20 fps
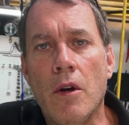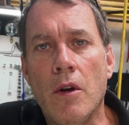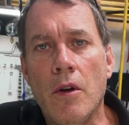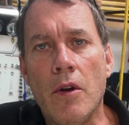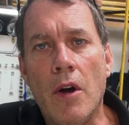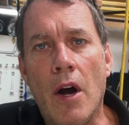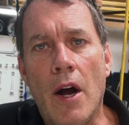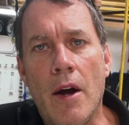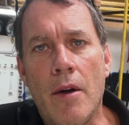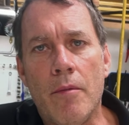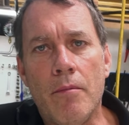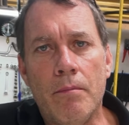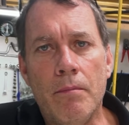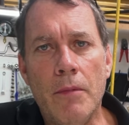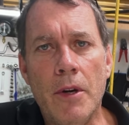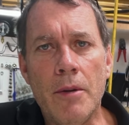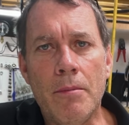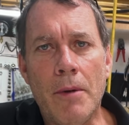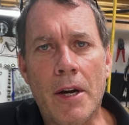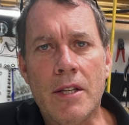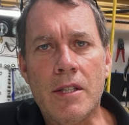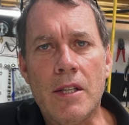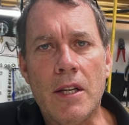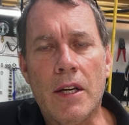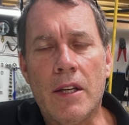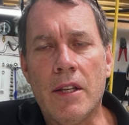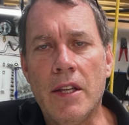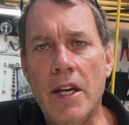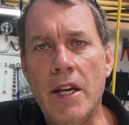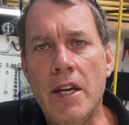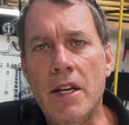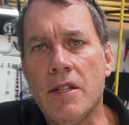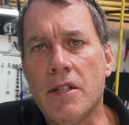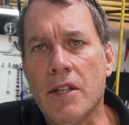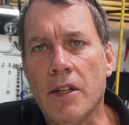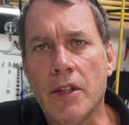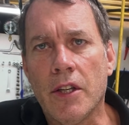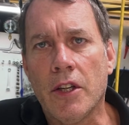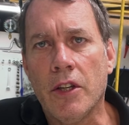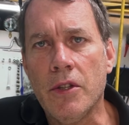Motorbikes like these
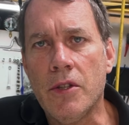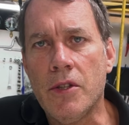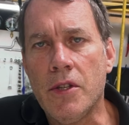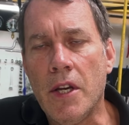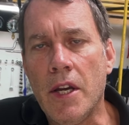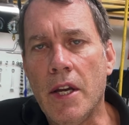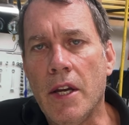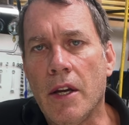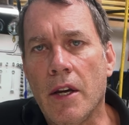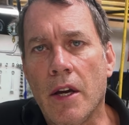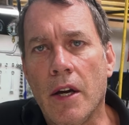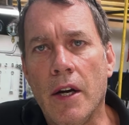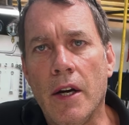and the Guzzi,